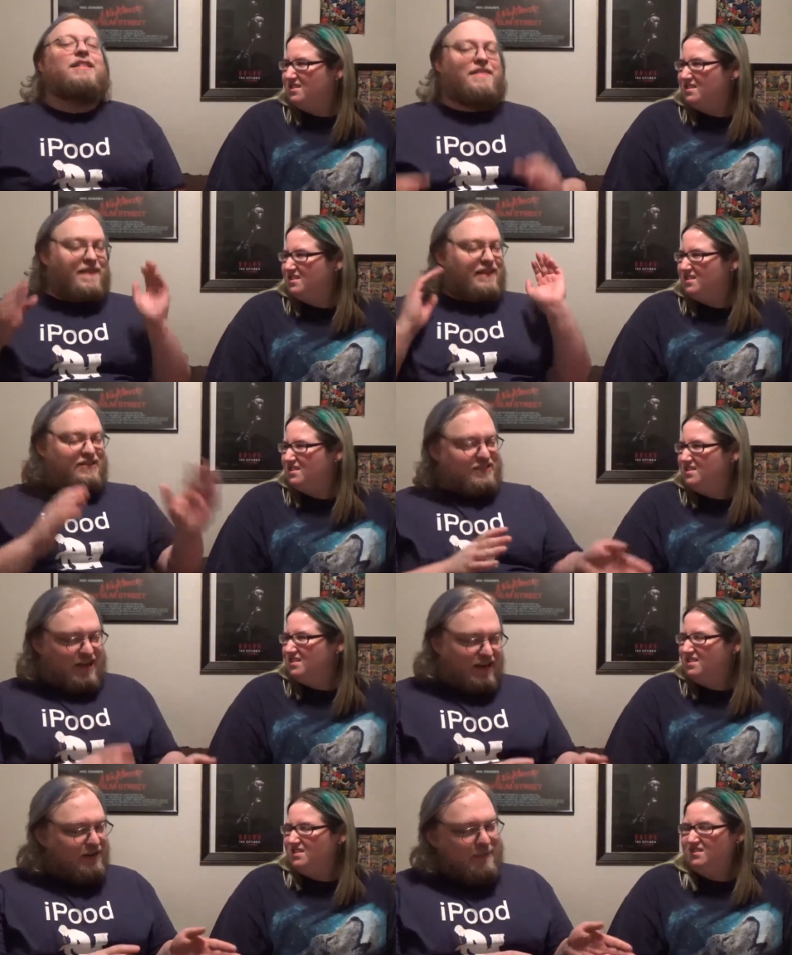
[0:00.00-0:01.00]
Speaker 1: this is
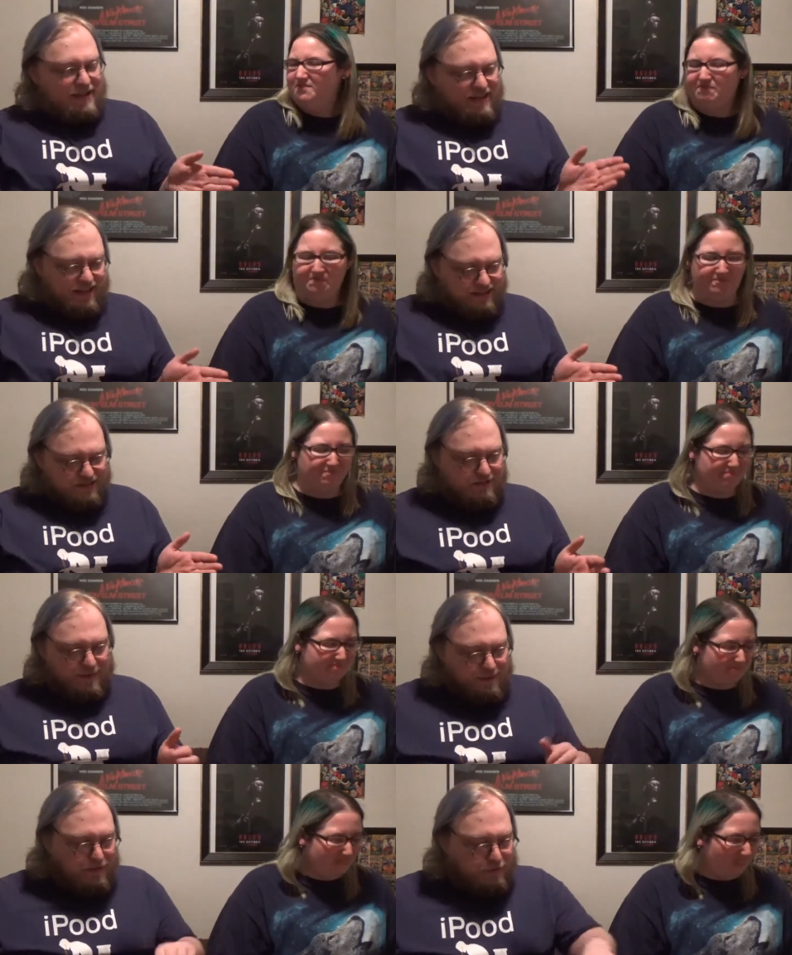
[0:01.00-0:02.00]
not going to be the thing that's going to
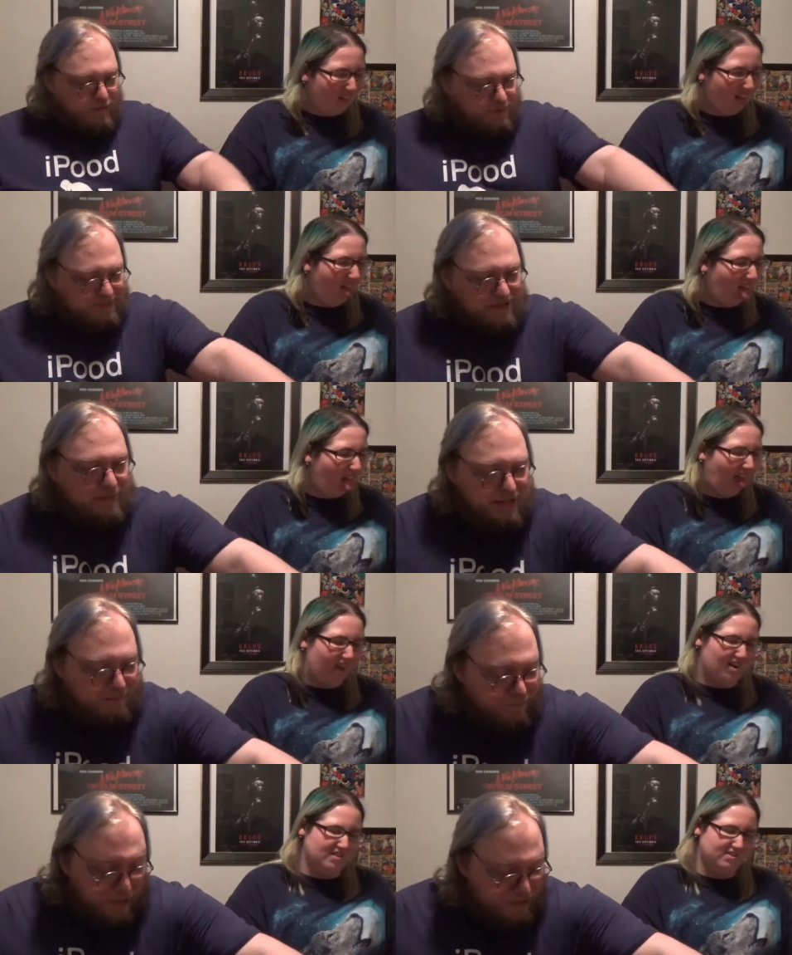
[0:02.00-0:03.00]
make me throw up. It's going to be the
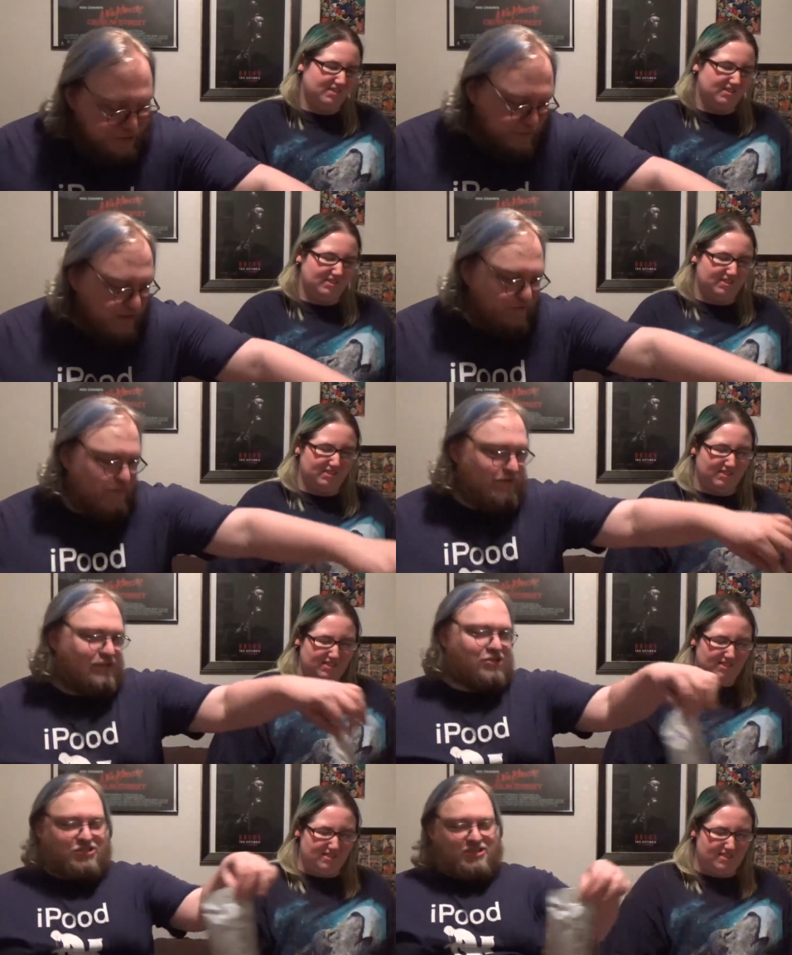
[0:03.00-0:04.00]
bugs whenever we
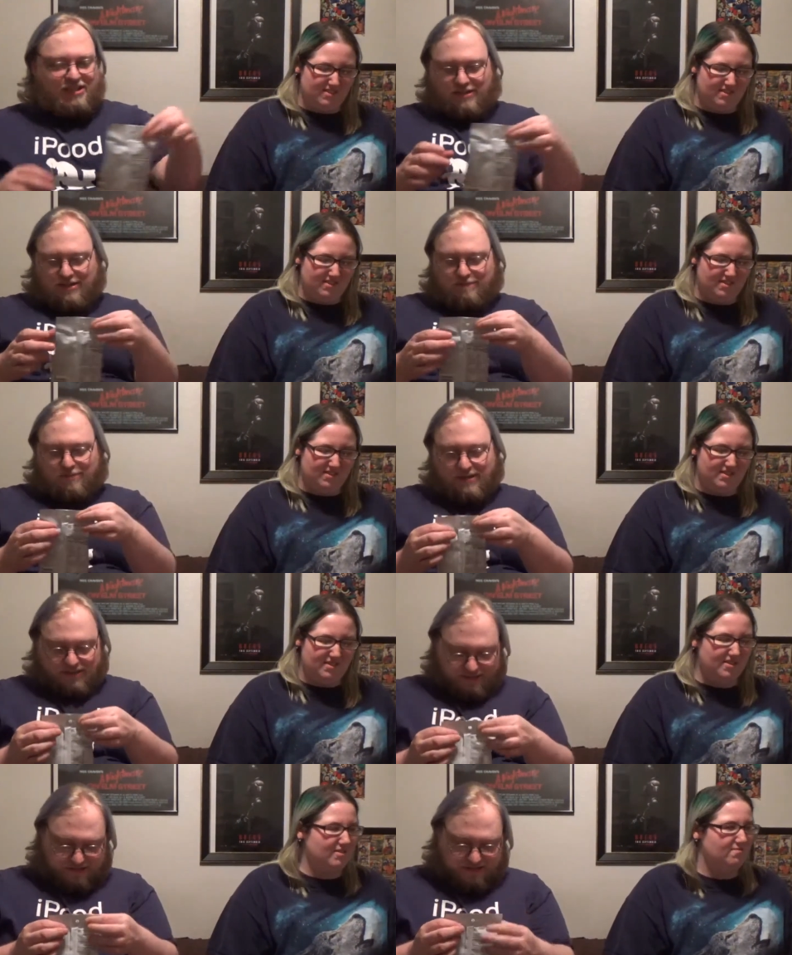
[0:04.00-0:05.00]
eventually decide to eat
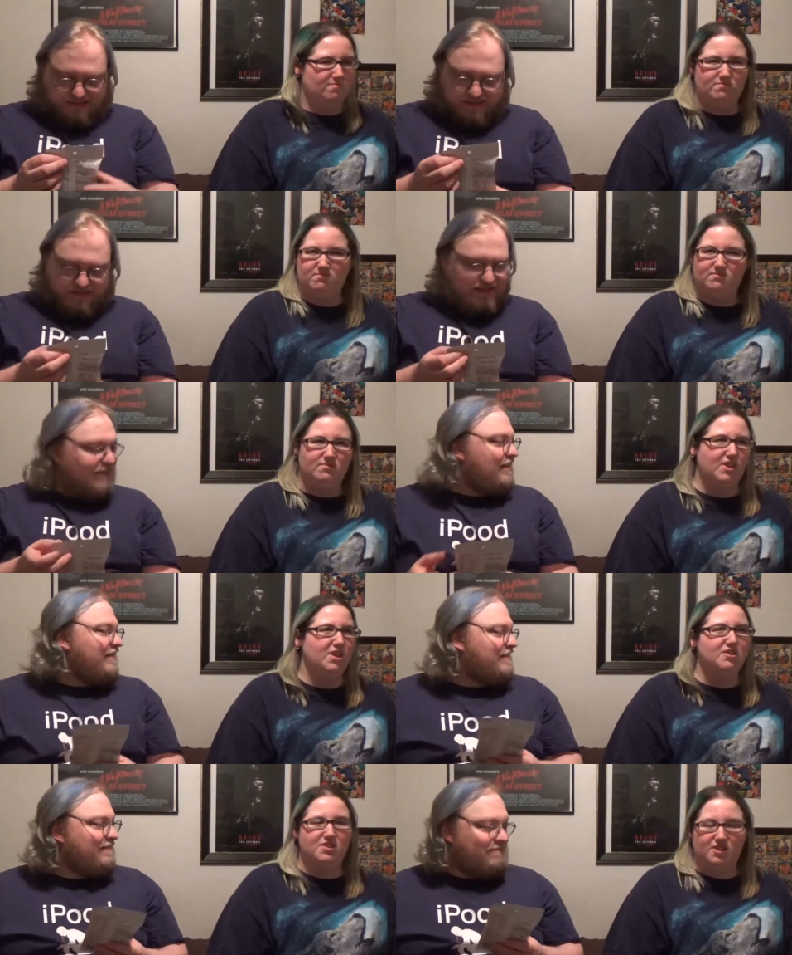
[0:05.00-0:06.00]
bugs.
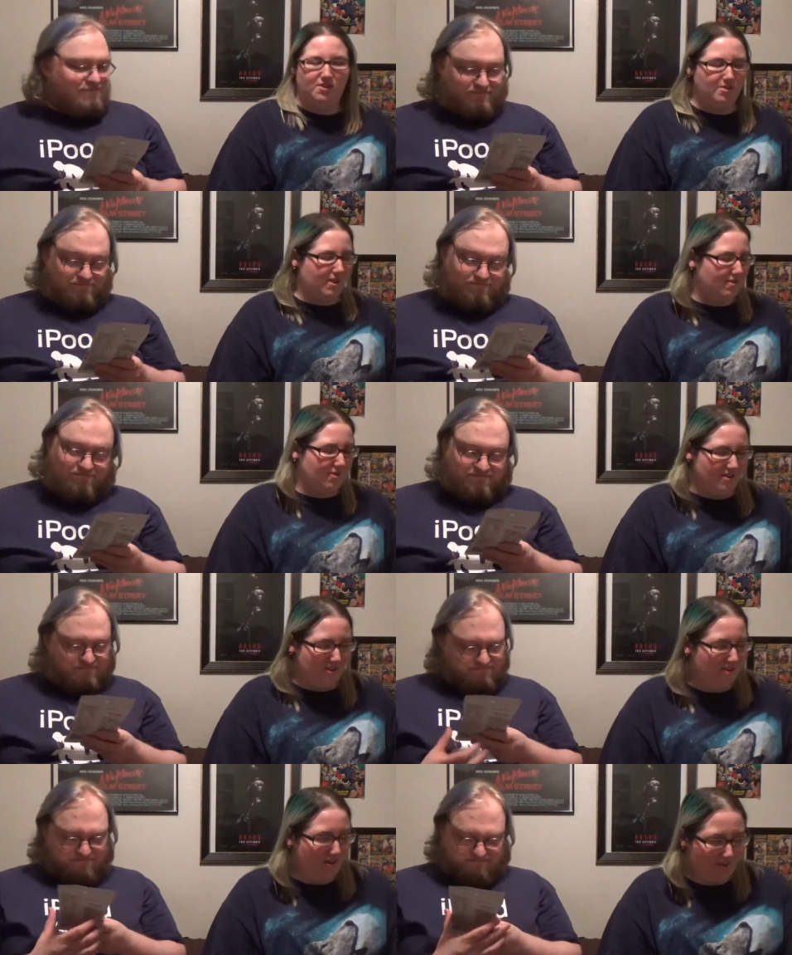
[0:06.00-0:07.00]
Speaker 2: You you doing that one
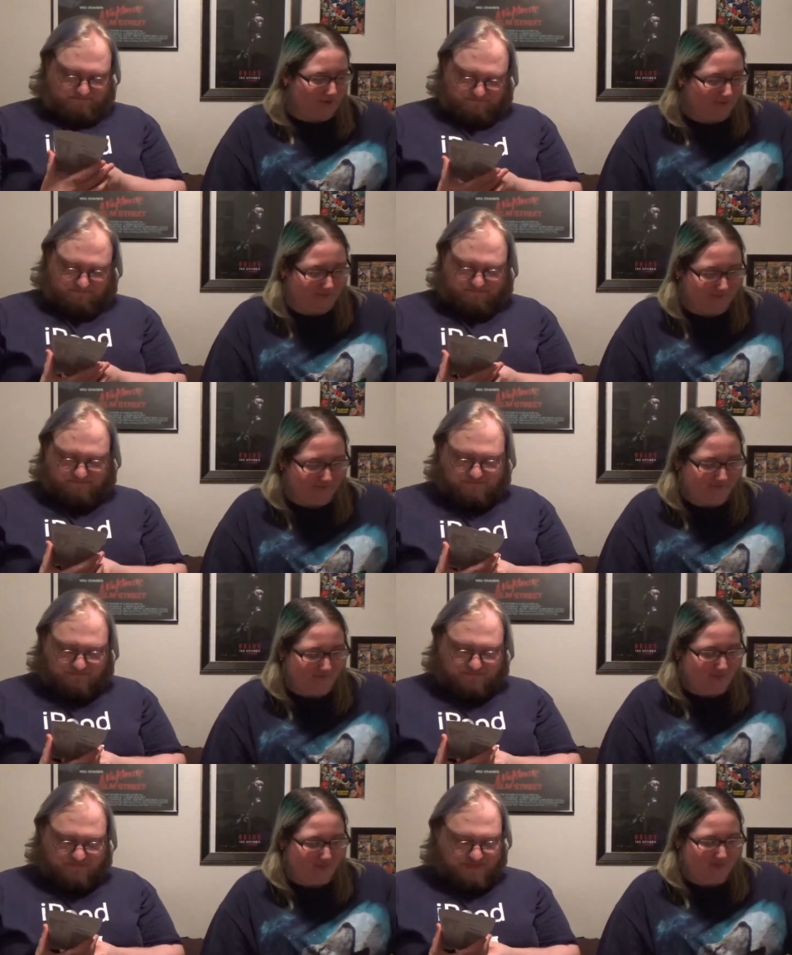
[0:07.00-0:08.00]
on your hmm. own.
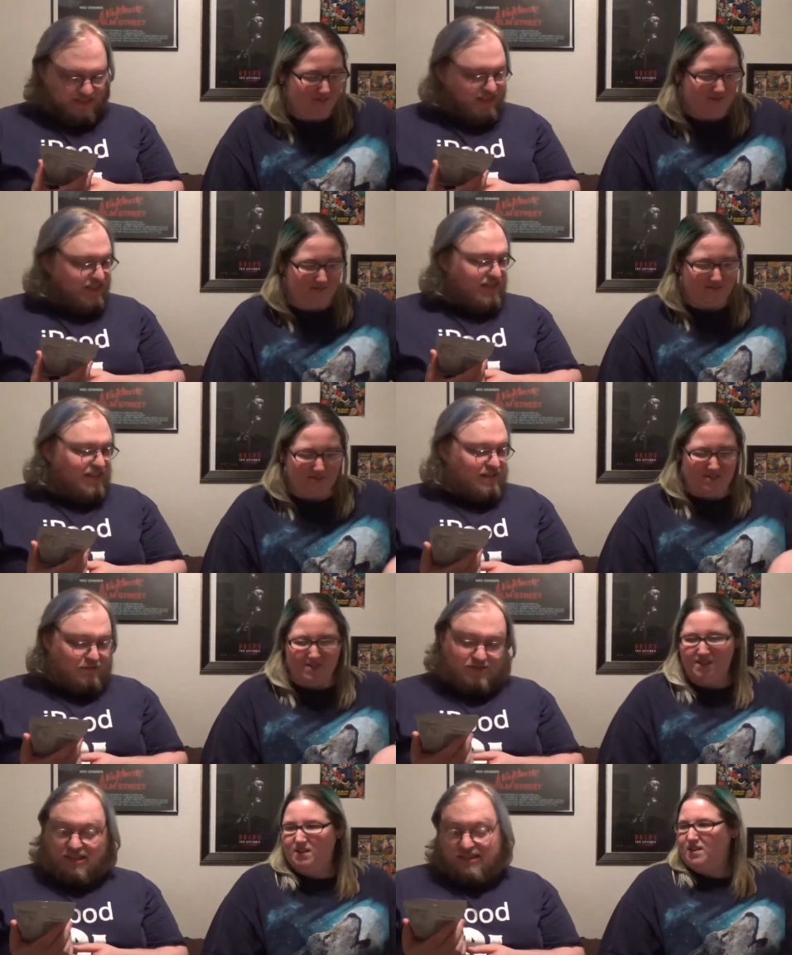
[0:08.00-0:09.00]
Speaker 1: Mm.
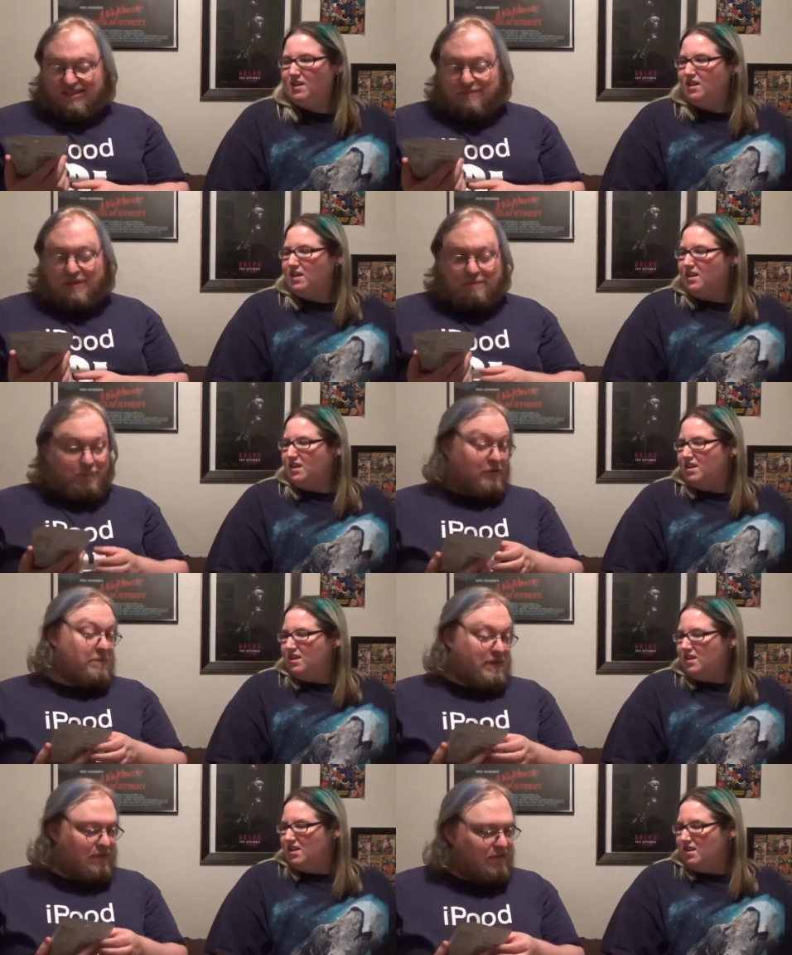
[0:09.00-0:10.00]
We'll say at least I'm not
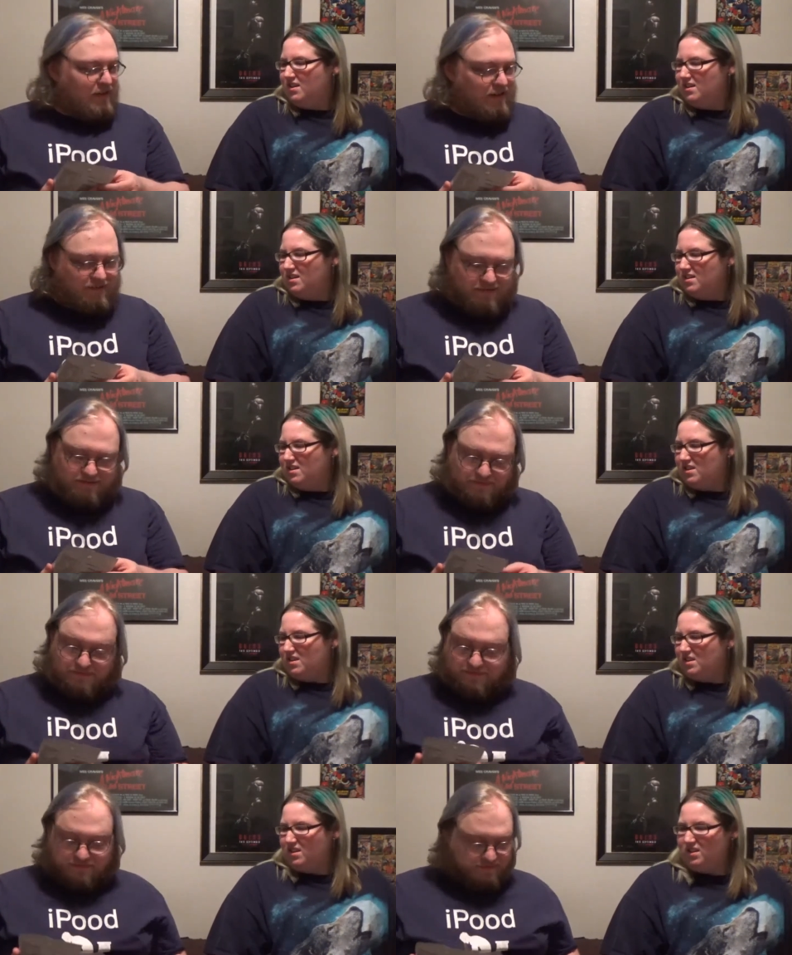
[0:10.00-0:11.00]
burping it right now.
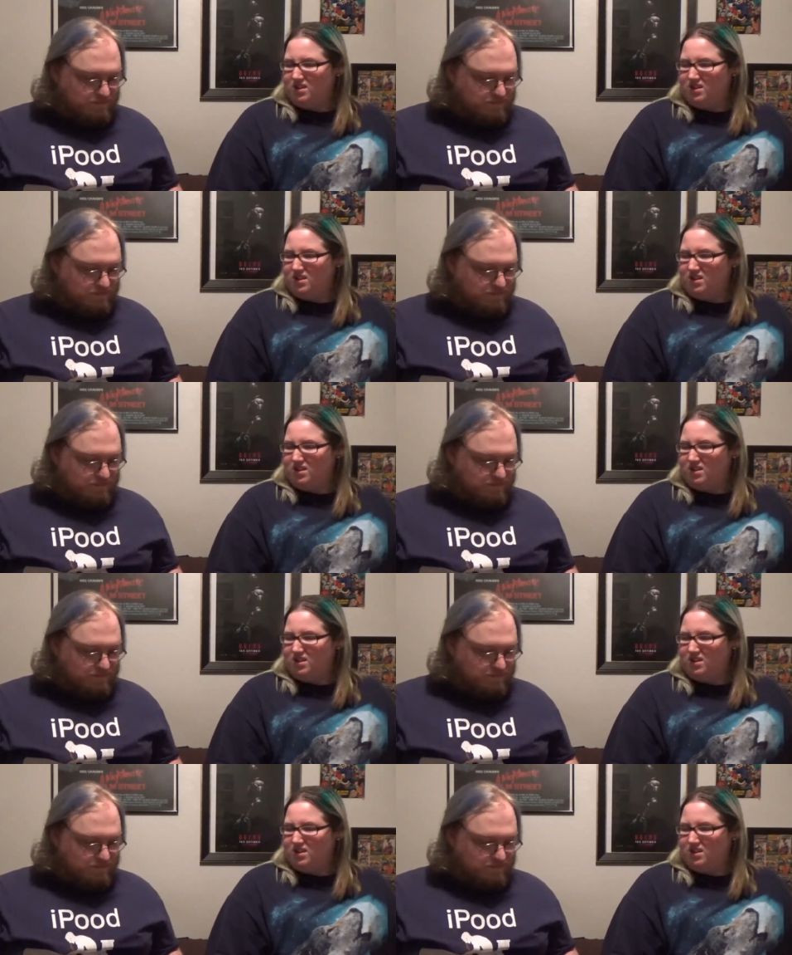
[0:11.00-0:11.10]
Speaker 2: Ugh.